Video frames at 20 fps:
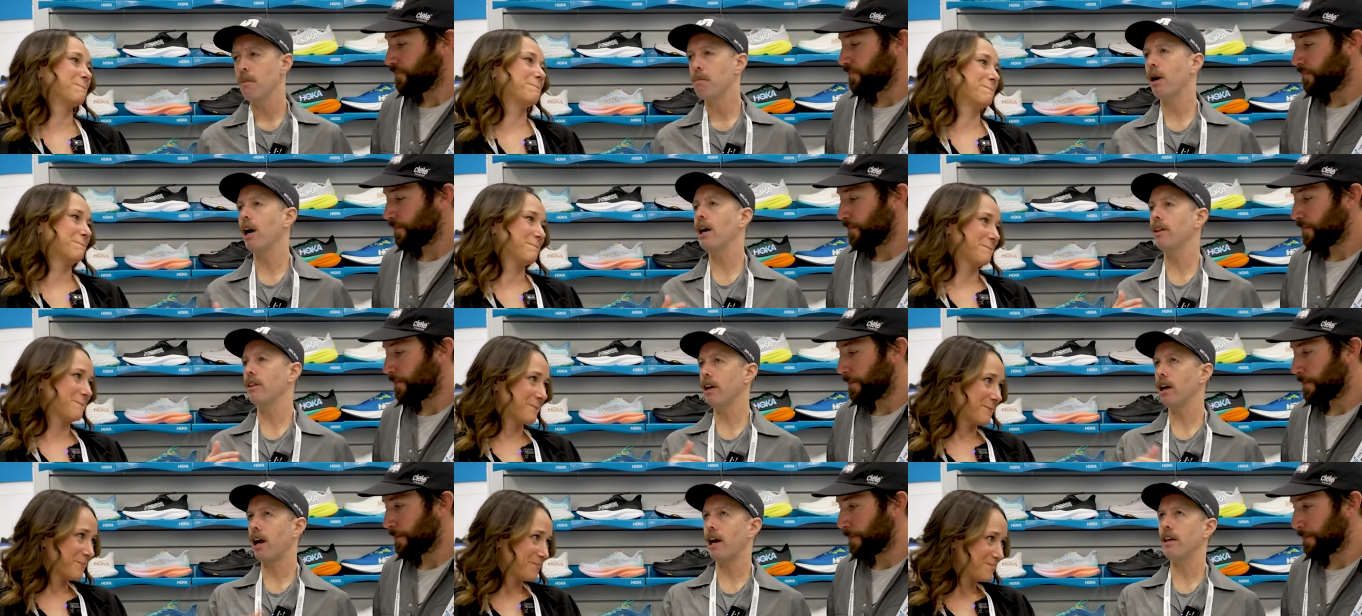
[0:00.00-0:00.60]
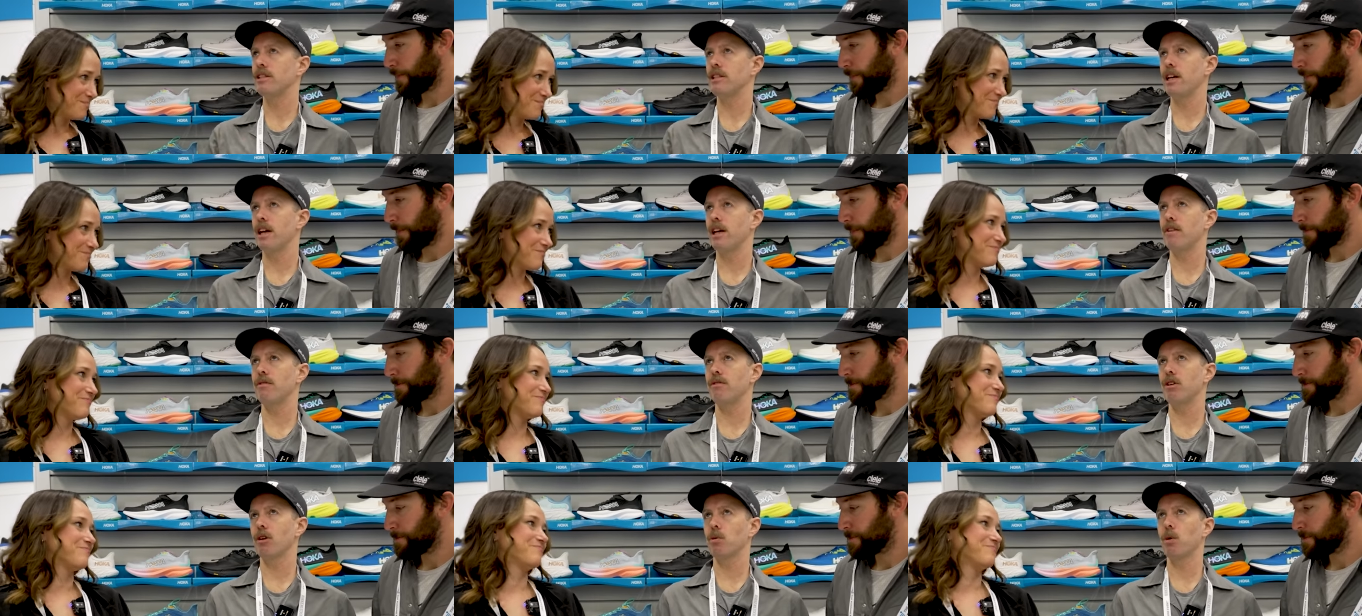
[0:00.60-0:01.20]
Speaker 1: But there, I
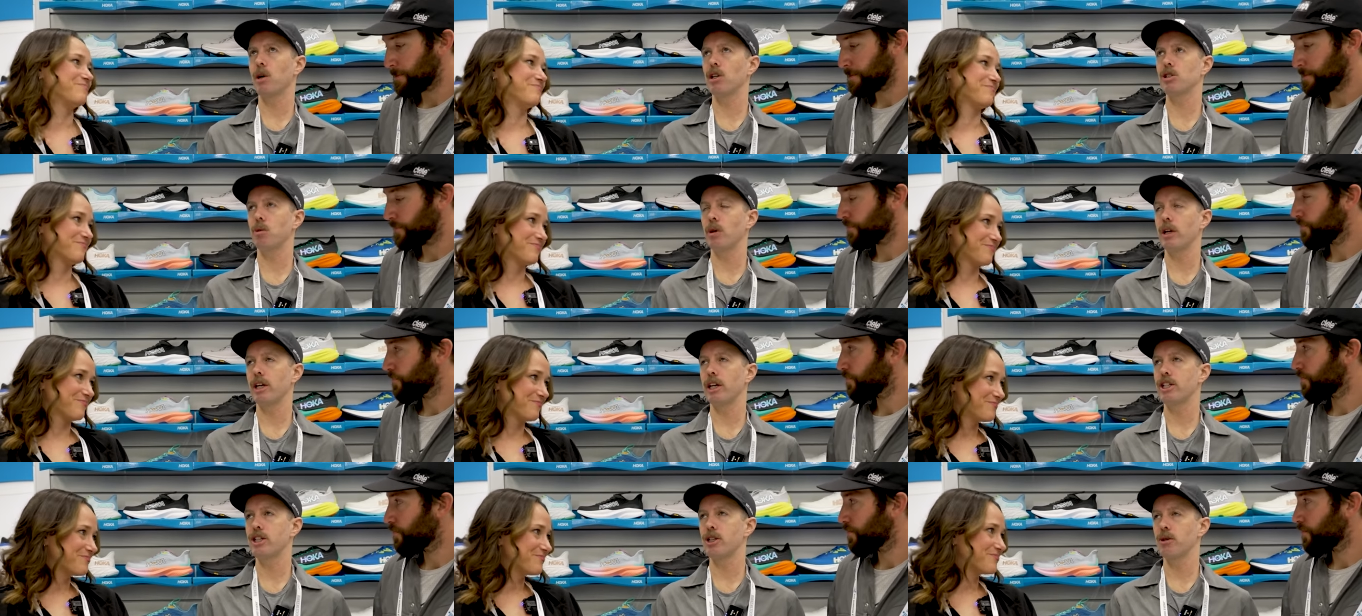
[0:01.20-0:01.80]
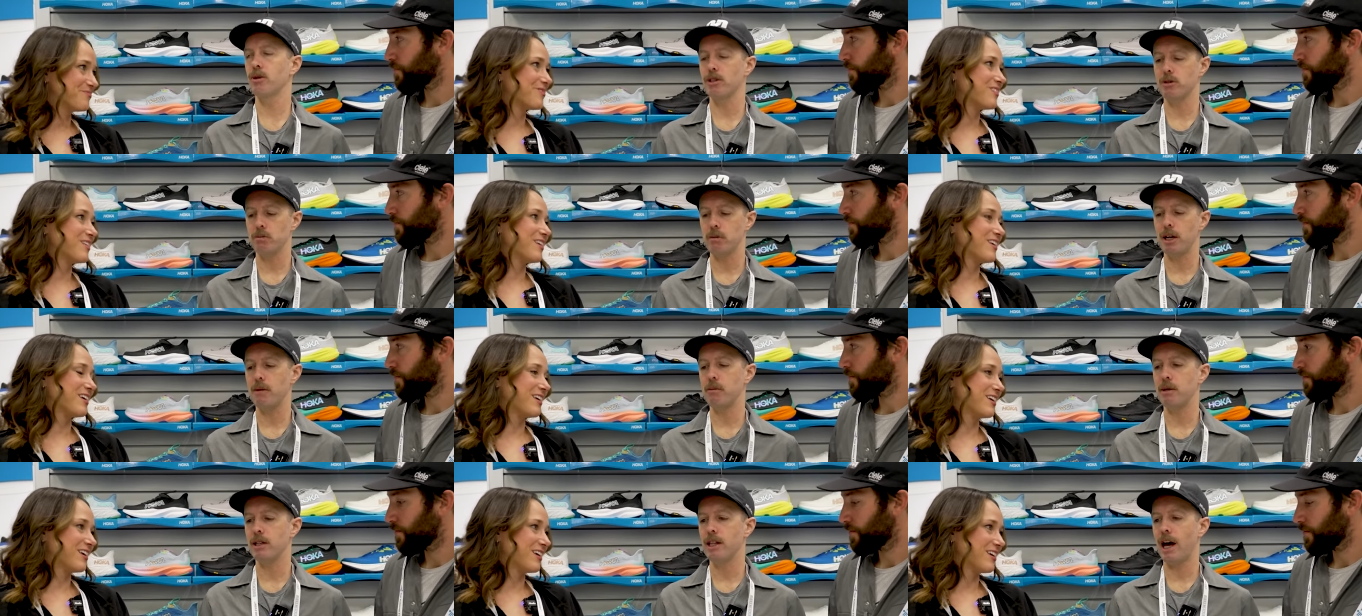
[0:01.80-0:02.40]
say there was one issue was
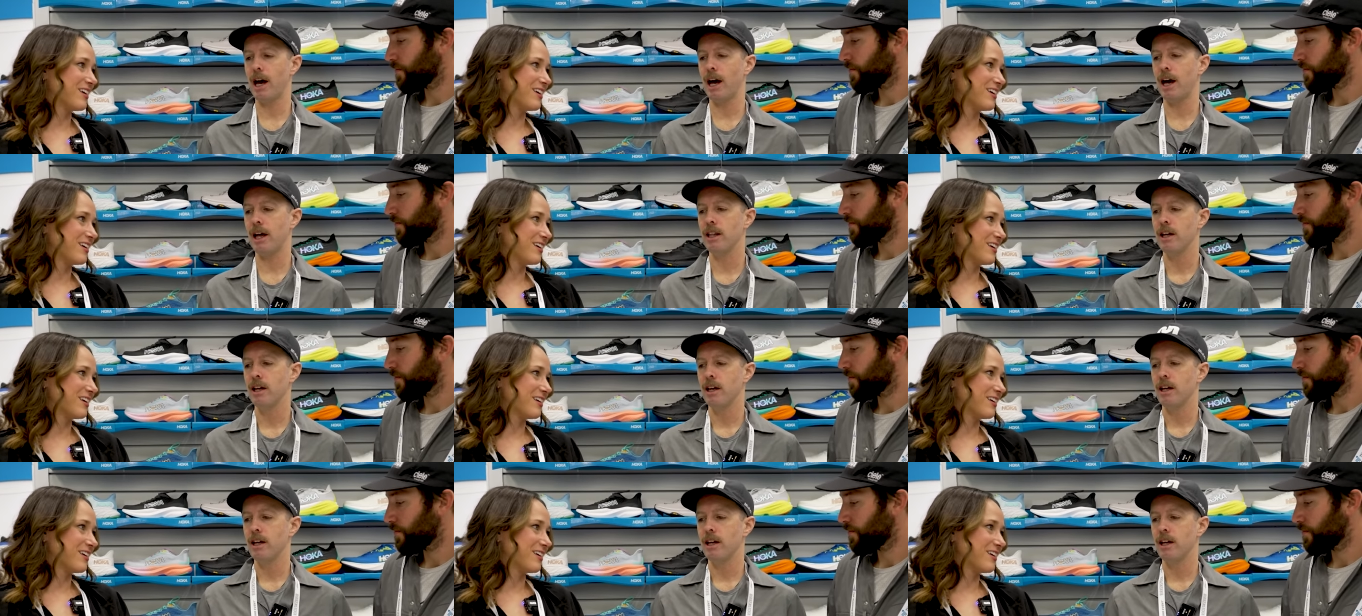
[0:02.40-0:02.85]
maybe that